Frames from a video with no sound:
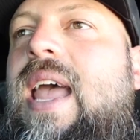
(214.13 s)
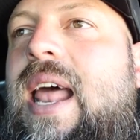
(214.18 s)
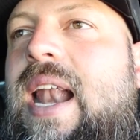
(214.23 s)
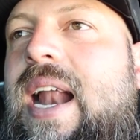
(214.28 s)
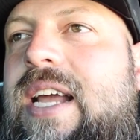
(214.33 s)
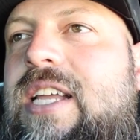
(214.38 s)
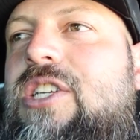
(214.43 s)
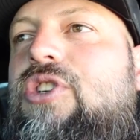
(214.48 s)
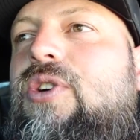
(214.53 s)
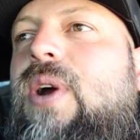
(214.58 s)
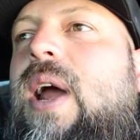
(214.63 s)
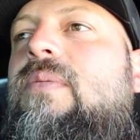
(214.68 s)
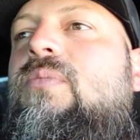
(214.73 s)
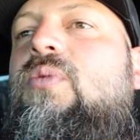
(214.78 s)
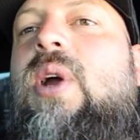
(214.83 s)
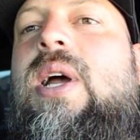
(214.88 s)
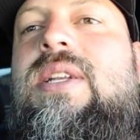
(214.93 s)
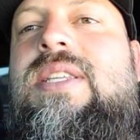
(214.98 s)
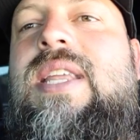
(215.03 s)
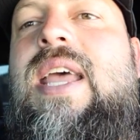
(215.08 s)
and I can drive them
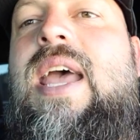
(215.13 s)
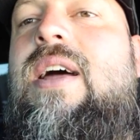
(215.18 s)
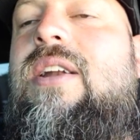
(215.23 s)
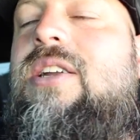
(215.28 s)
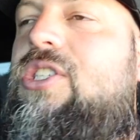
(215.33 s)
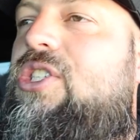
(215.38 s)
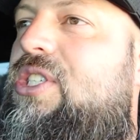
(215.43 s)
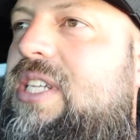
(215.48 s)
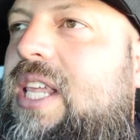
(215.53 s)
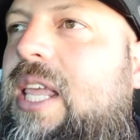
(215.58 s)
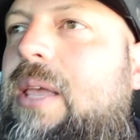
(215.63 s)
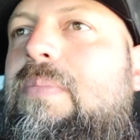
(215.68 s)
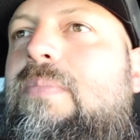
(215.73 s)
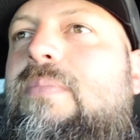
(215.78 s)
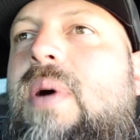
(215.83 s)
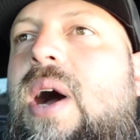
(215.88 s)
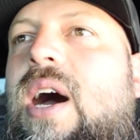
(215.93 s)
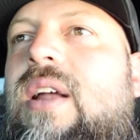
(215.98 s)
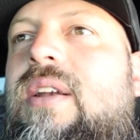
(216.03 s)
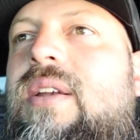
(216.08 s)
around town and just keep
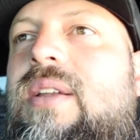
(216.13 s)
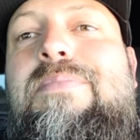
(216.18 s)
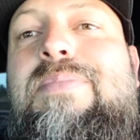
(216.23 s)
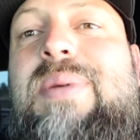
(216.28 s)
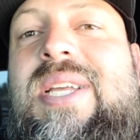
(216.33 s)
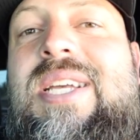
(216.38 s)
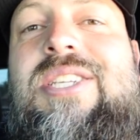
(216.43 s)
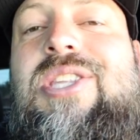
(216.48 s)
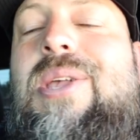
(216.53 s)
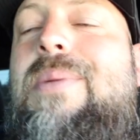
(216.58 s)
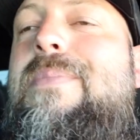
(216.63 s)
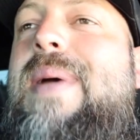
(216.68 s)
them on because they're